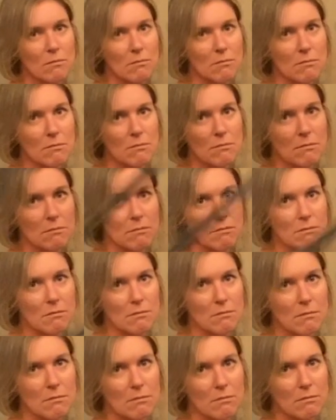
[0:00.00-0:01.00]

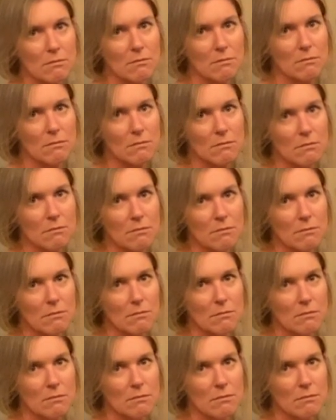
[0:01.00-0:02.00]

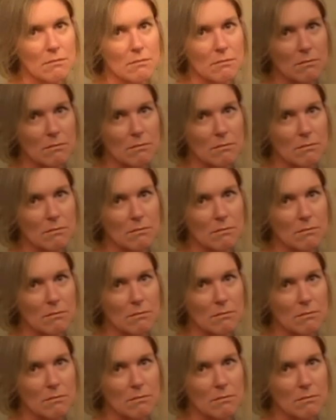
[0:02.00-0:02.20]
[no speech]